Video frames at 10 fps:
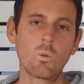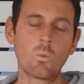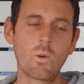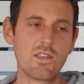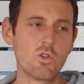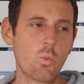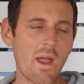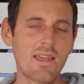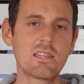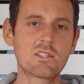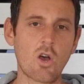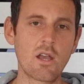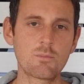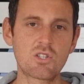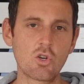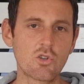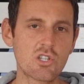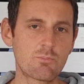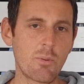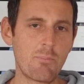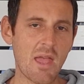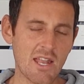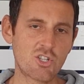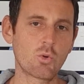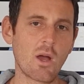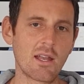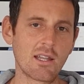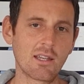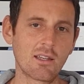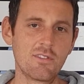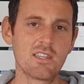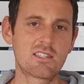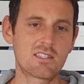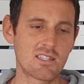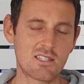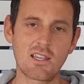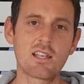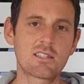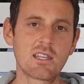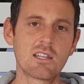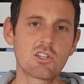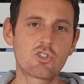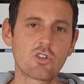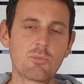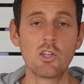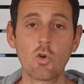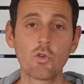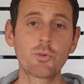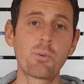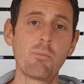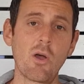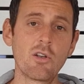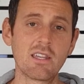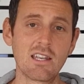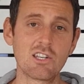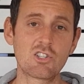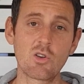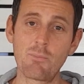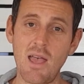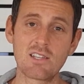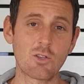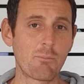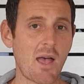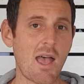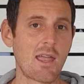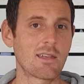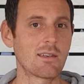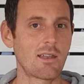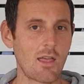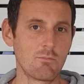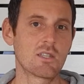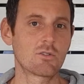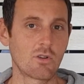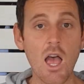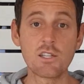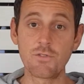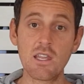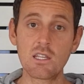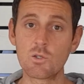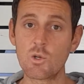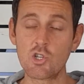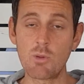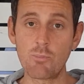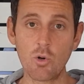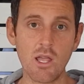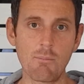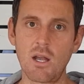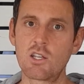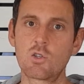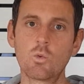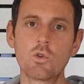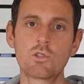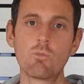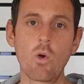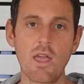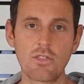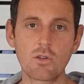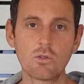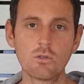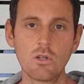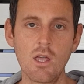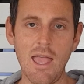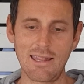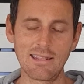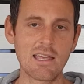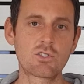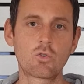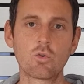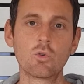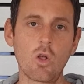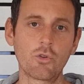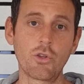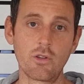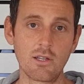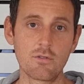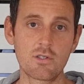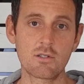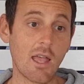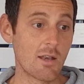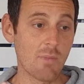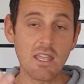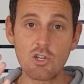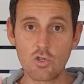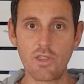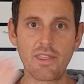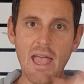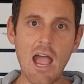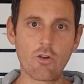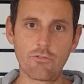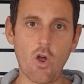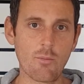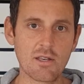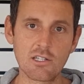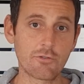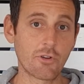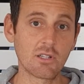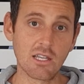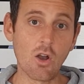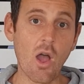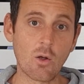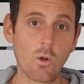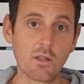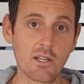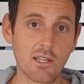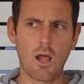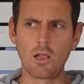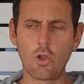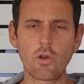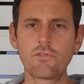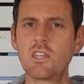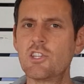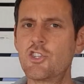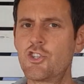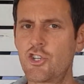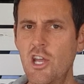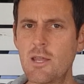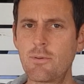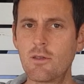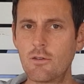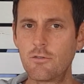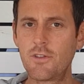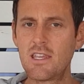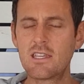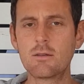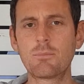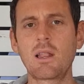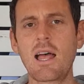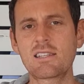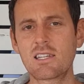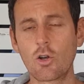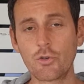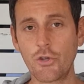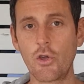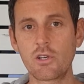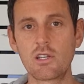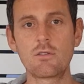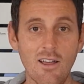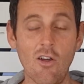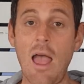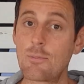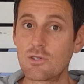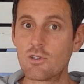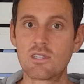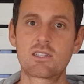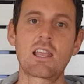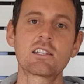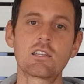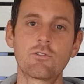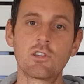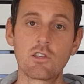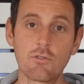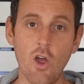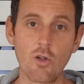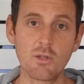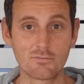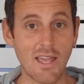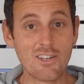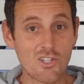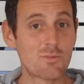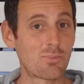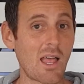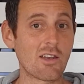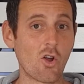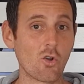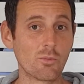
When you wear these items, you're not just perpetuating this disgusting industry, but you're also promoting an industry based on pain and misery. As vegans, we should be putting our money towards more ethical and less cruel alternatives, and making sure that they are environmentally friendly and high quality. A lot of these cheap, vegan plastic alternatives are absolutely disgusting for the environment and just plain horrible.